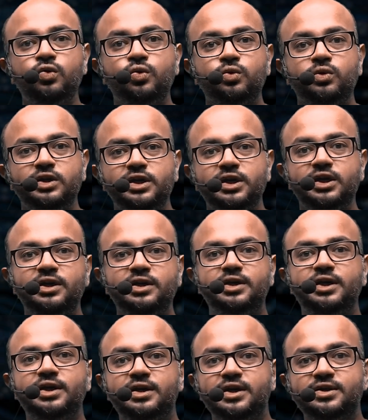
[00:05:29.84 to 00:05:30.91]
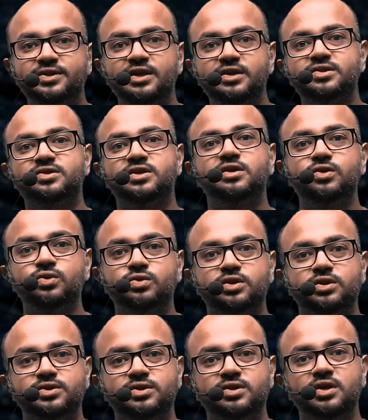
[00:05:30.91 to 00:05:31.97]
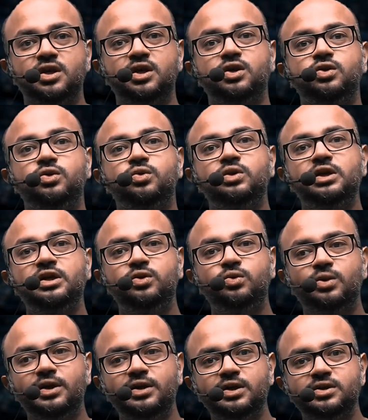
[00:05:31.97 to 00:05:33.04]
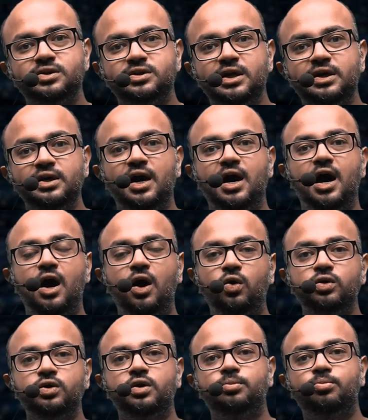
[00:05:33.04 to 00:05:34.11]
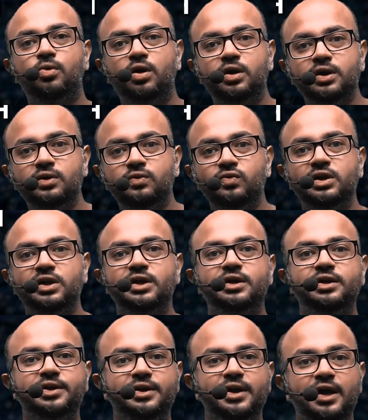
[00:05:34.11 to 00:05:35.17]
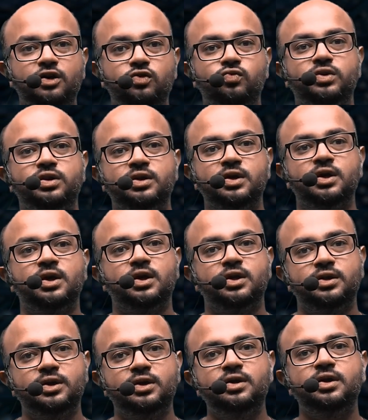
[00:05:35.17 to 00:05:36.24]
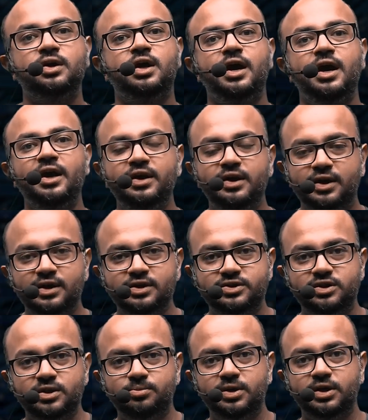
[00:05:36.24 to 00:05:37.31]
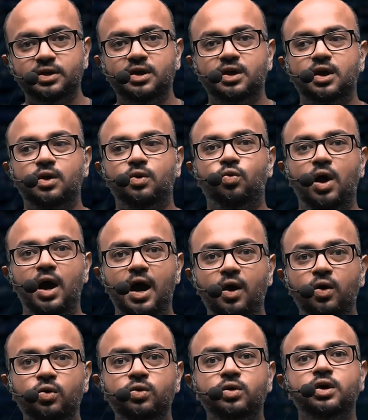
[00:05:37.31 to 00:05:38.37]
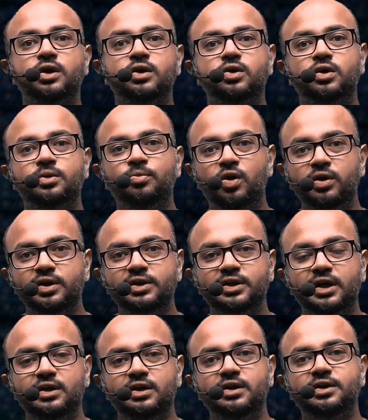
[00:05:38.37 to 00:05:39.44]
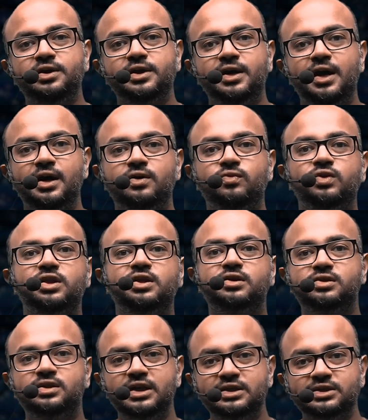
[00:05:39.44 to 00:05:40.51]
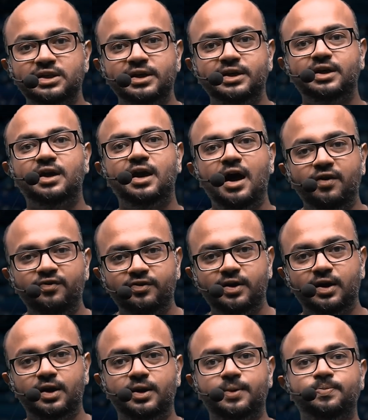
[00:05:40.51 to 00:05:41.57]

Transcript: to create data science solutions you need to understand how your model will interact with the end customer how your model can interact with things like kafka